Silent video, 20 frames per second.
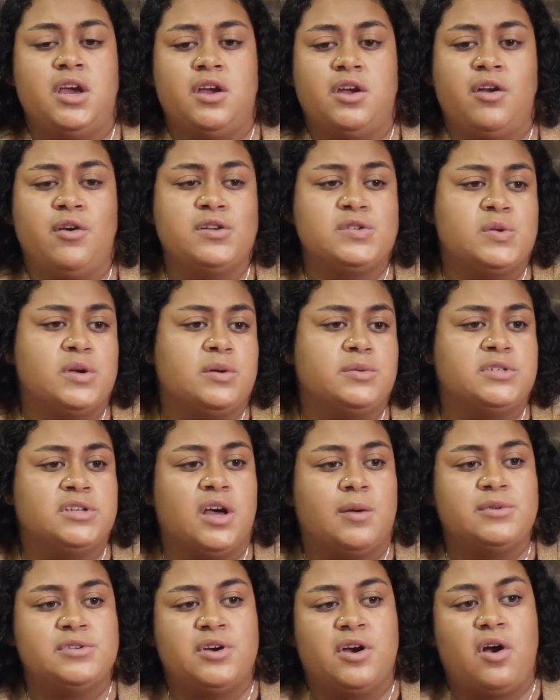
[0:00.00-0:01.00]
You're always welcome to
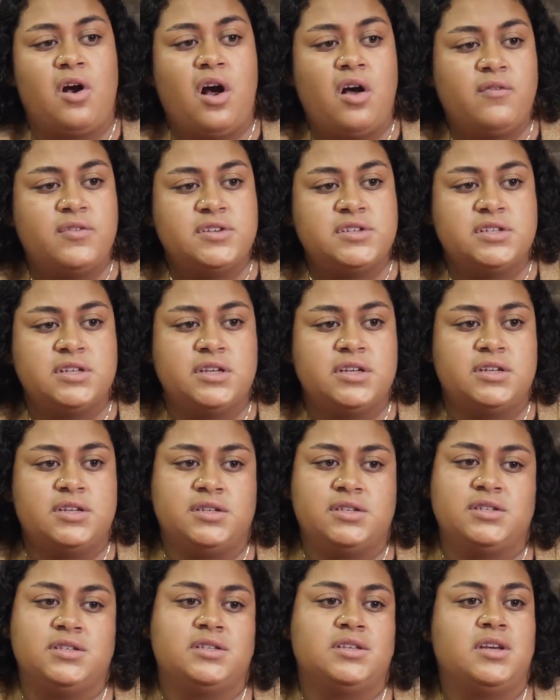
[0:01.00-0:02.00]
come to our
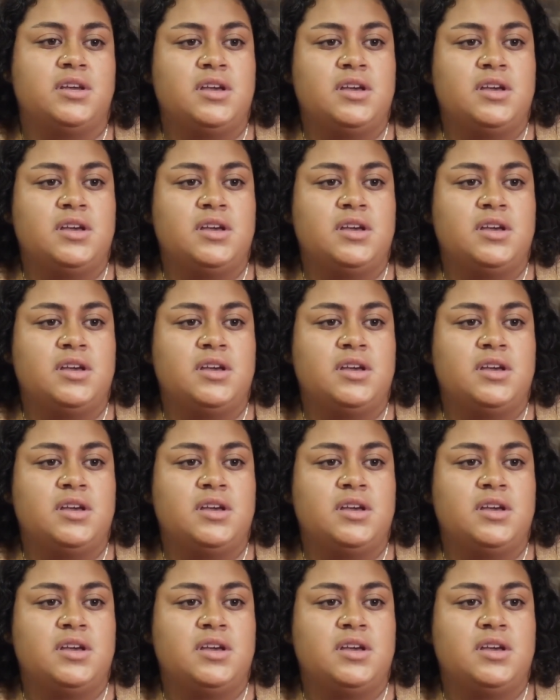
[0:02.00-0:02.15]
offices.